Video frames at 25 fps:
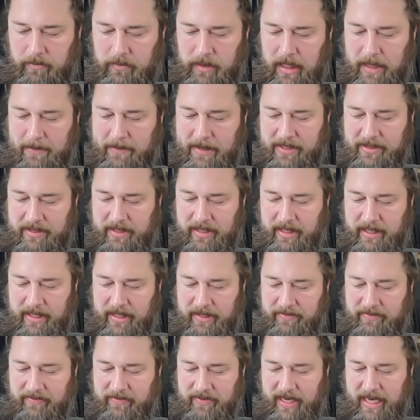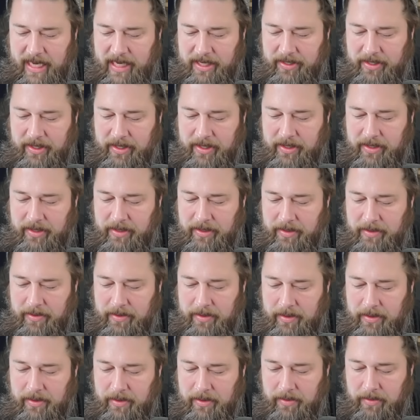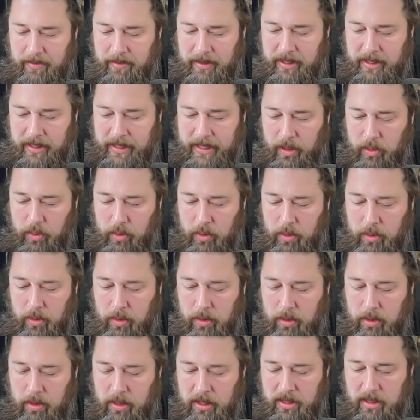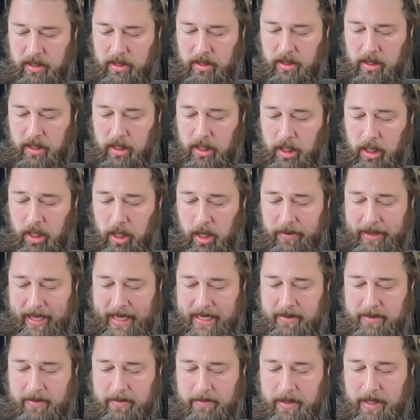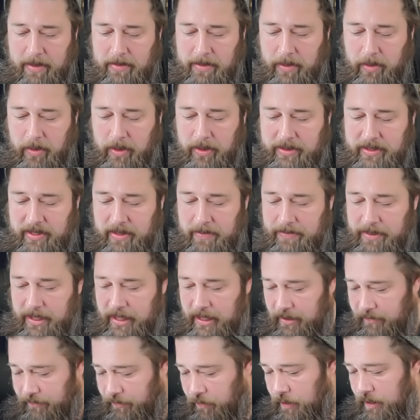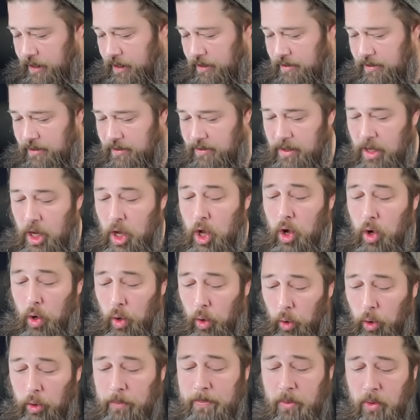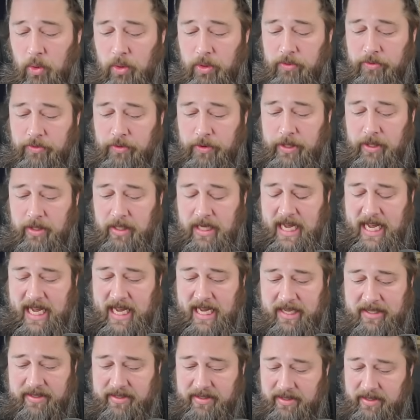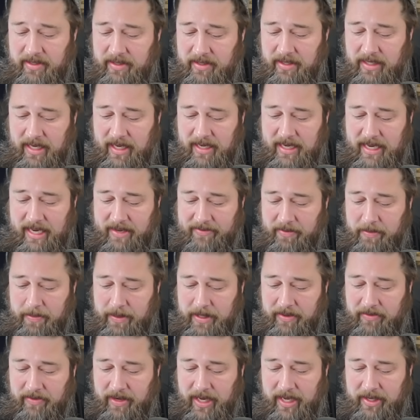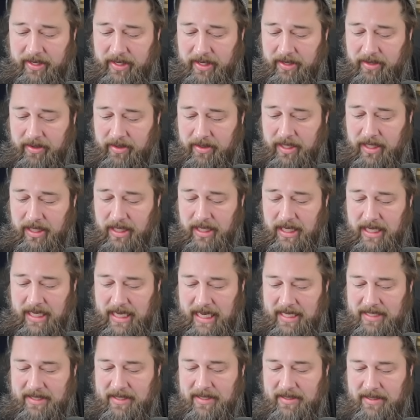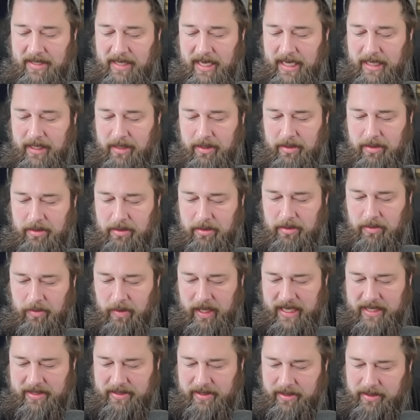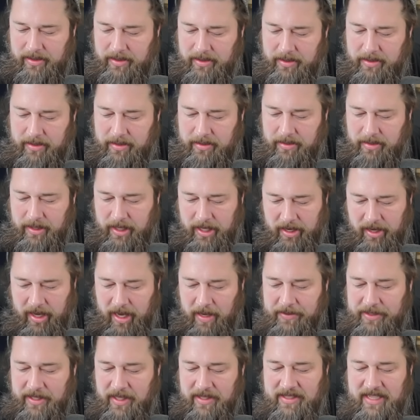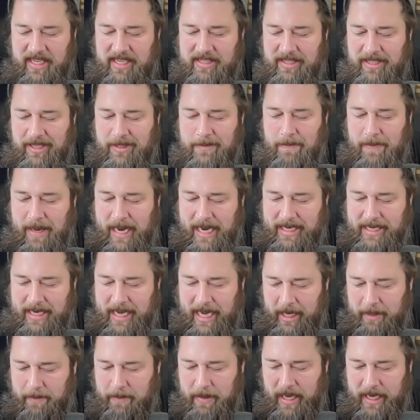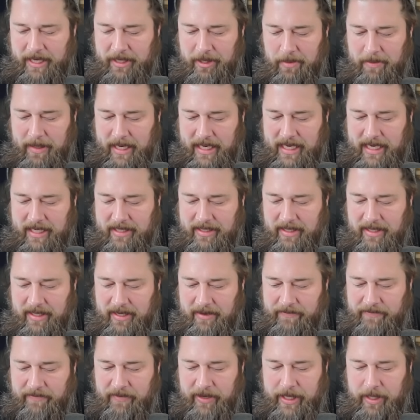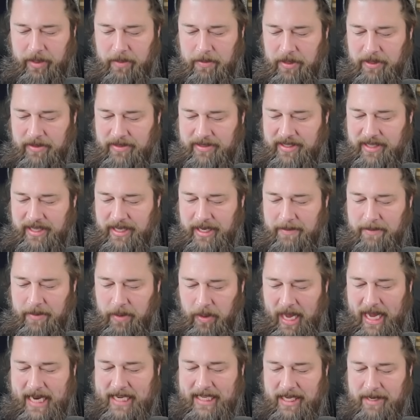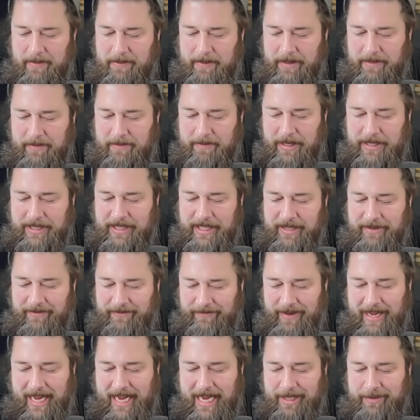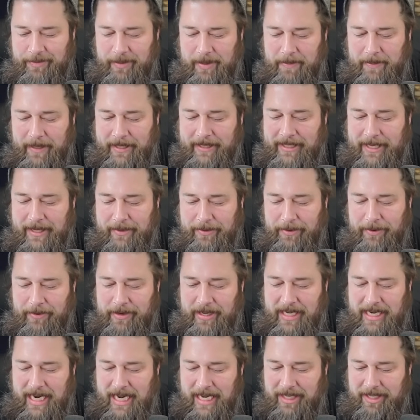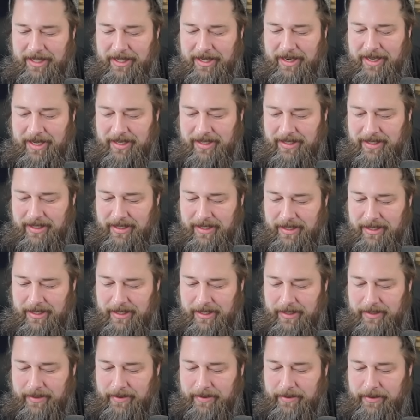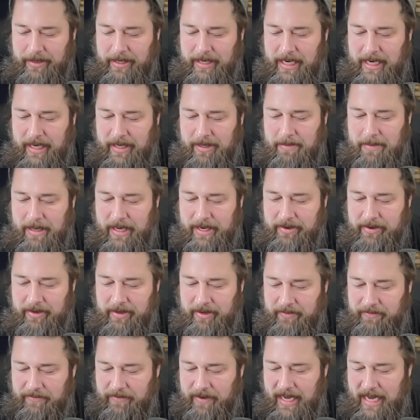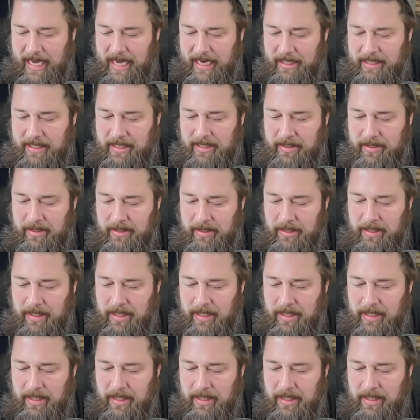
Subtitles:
I'm not seeing any value really. Ooh. Oh, that might be worth something. The foil, old border foil lands tend to have a bit of value. Yeah, this is like, wait, is this? No, I was gonna say, is this my deck? But I know my deck didn't have Fire Burst in it. But I did build budget Infect. We played like $30 modern Infect.